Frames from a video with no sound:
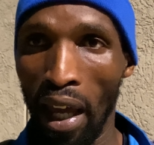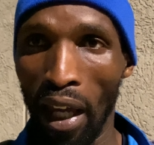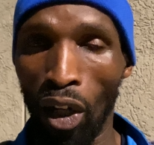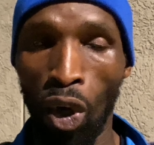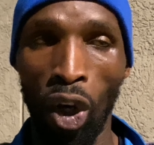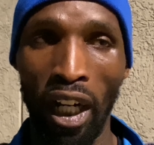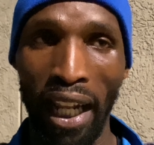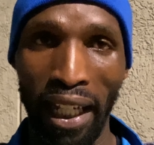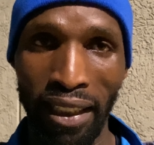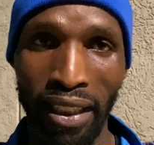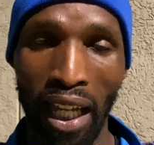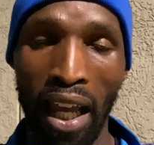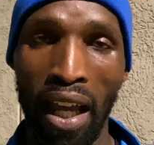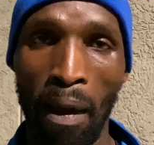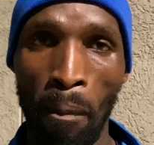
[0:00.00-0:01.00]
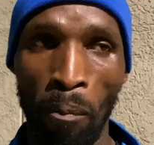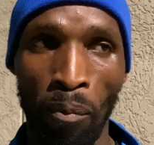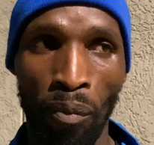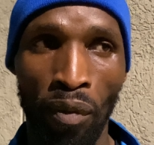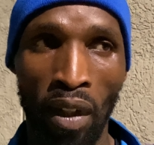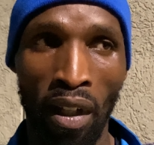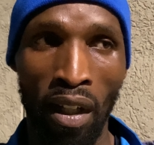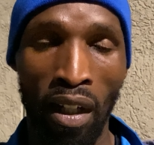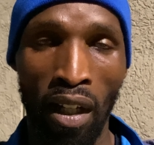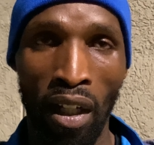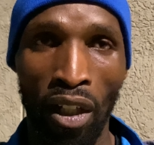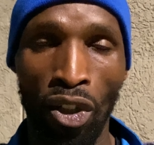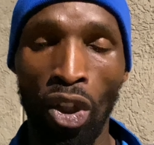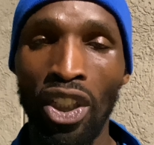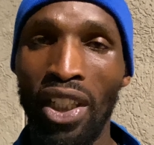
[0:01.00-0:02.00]
uh, collect um,
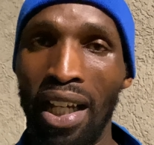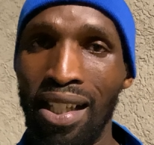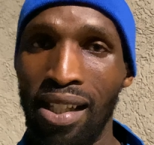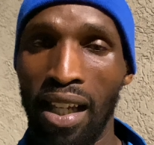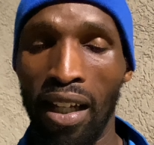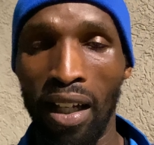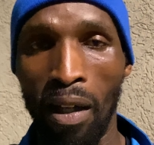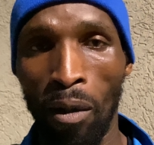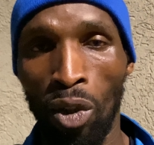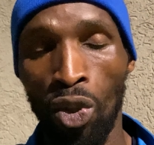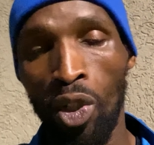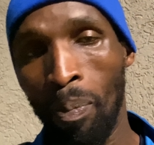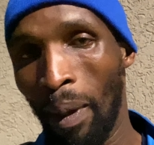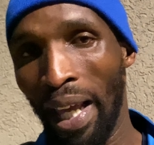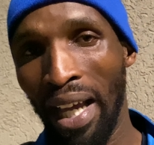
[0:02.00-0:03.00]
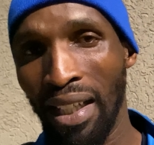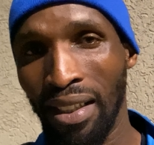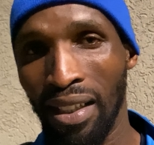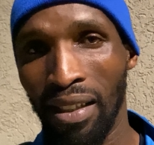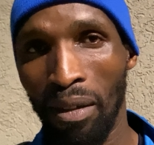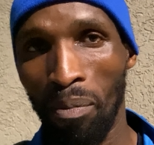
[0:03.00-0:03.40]
not just good players.